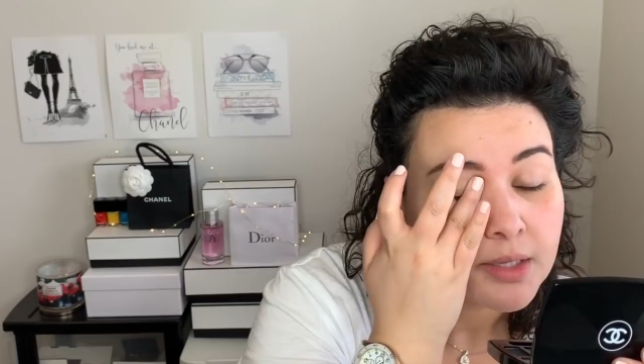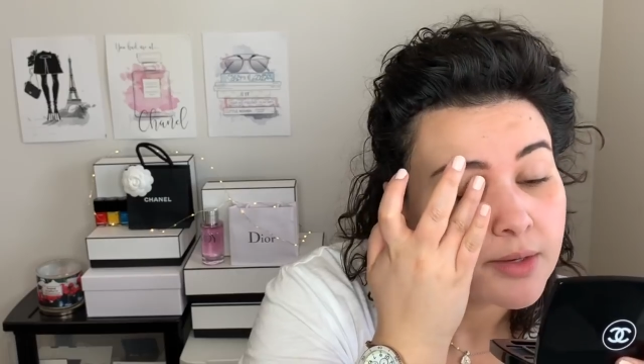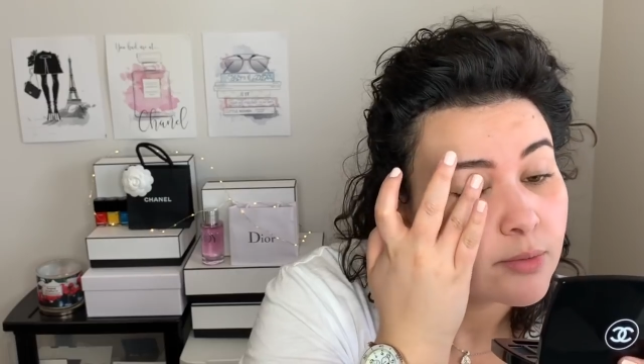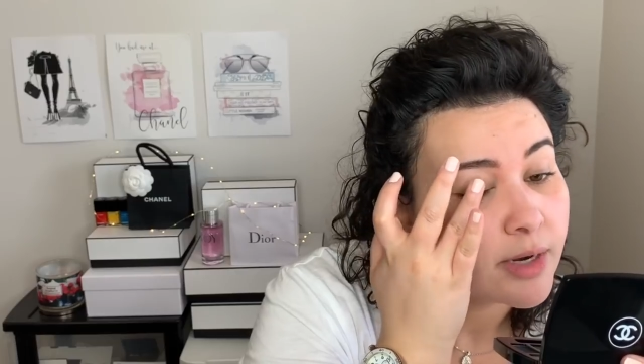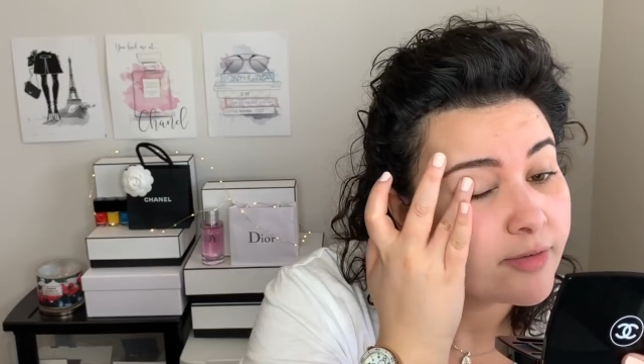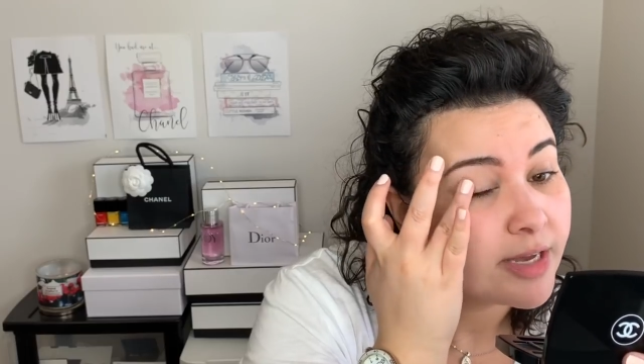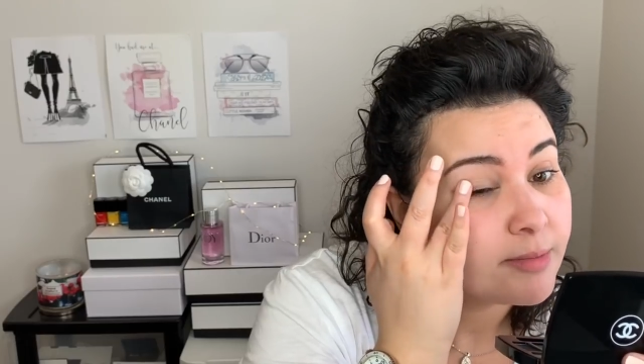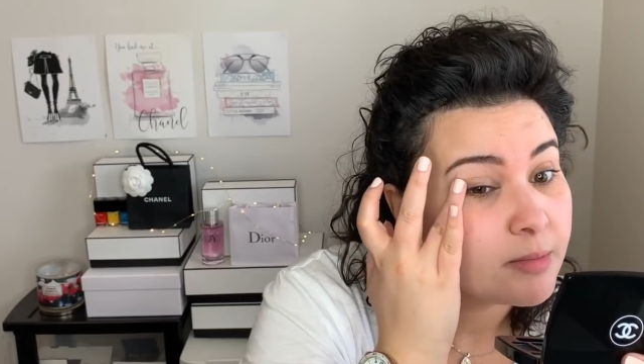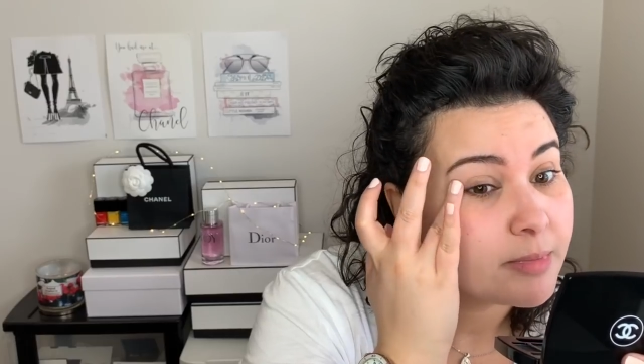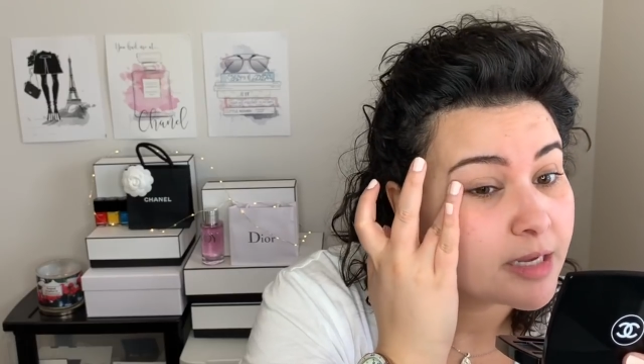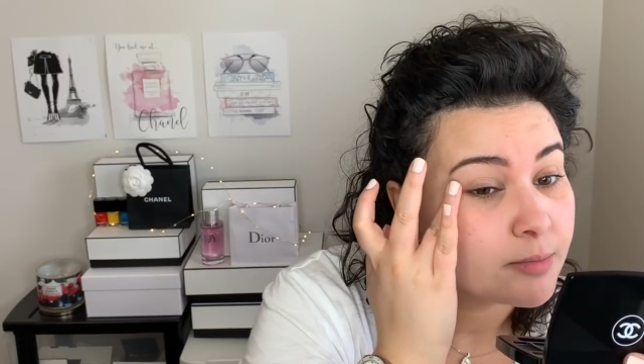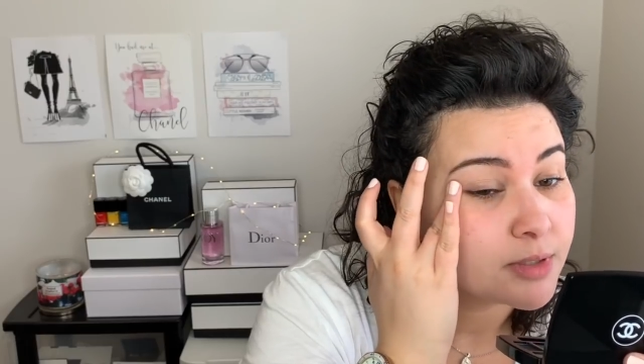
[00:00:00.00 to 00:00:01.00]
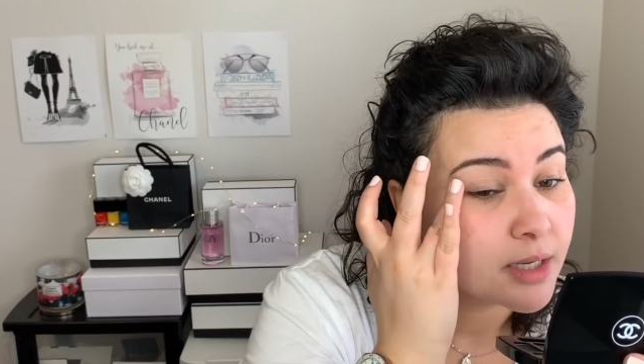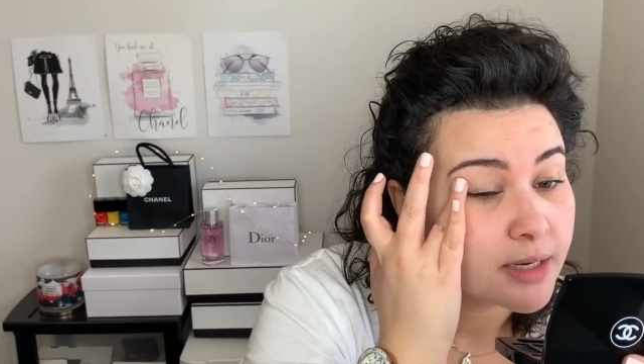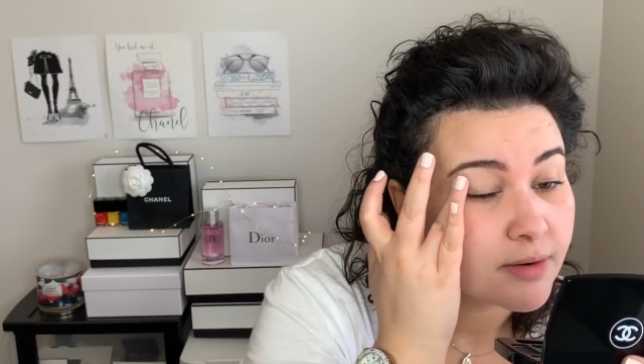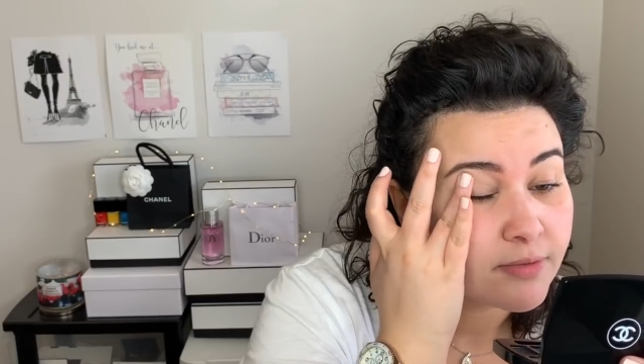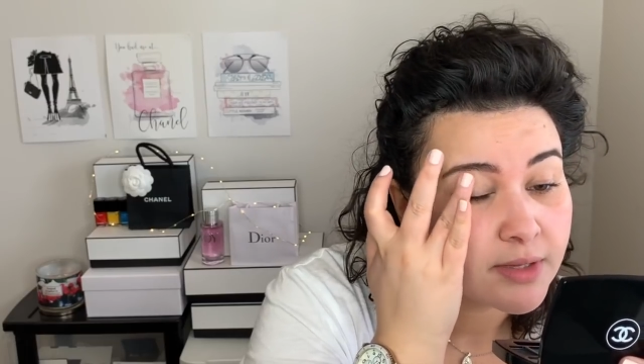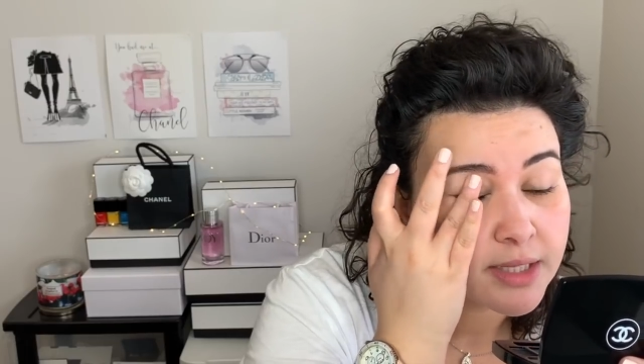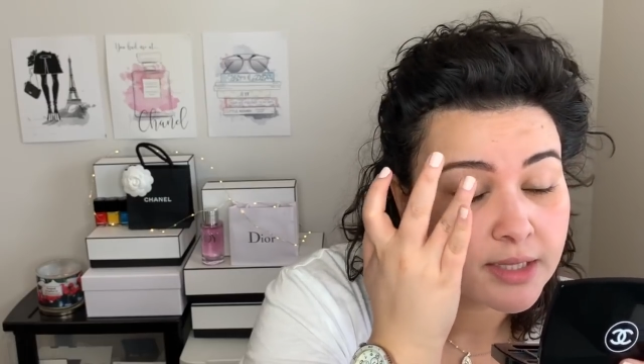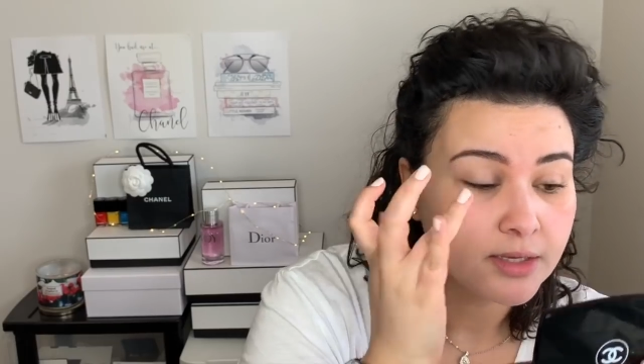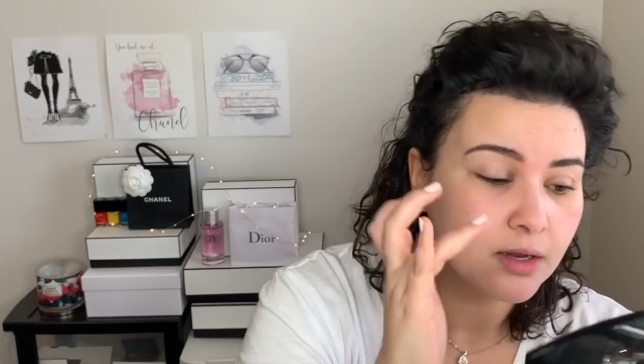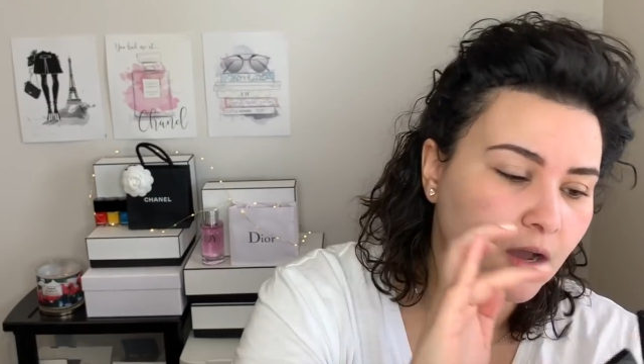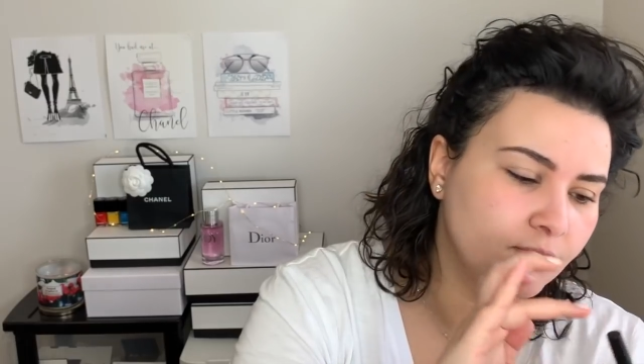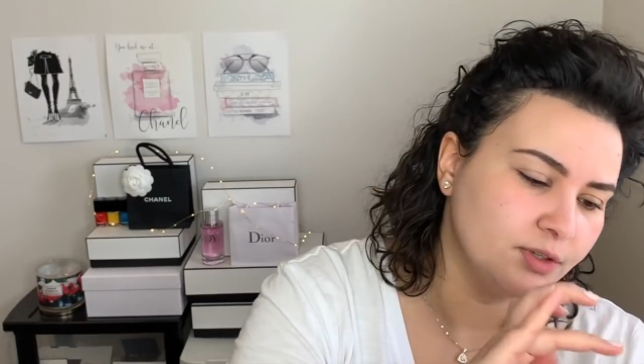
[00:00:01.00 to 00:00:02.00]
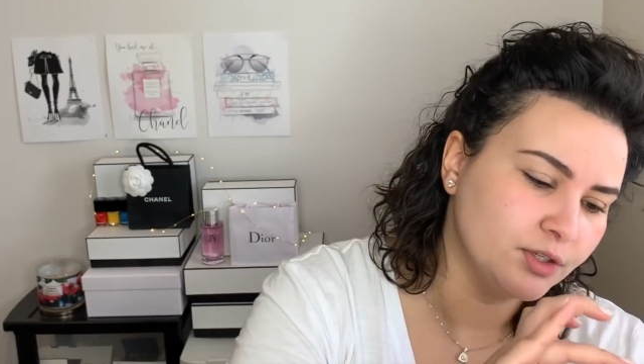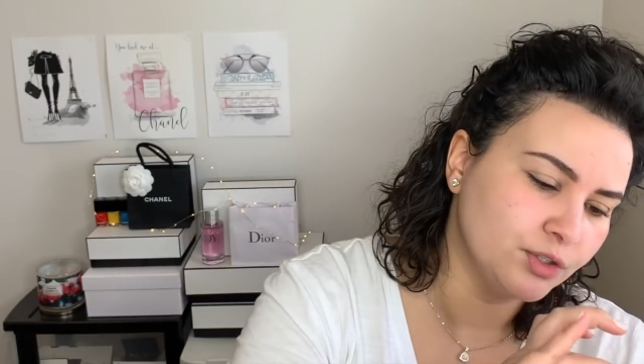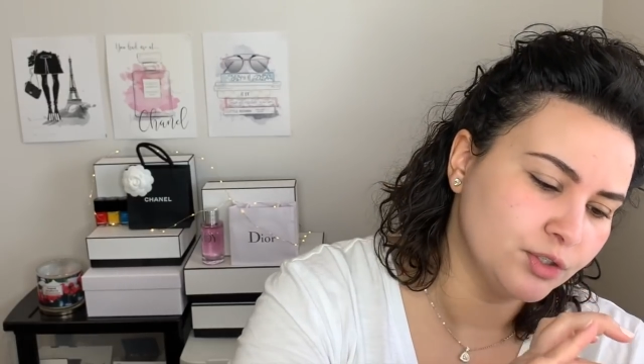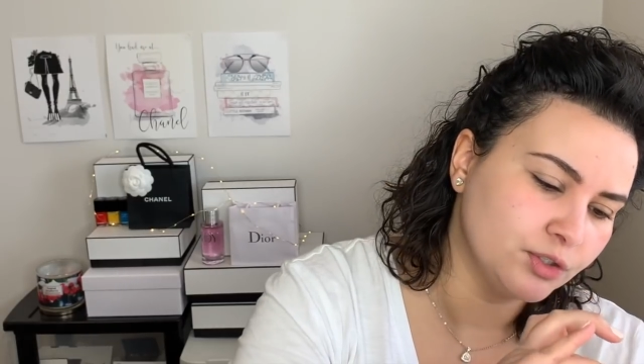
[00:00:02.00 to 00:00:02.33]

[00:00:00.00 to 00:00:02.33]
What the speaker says: like when I've had my makeup done, I feel like they often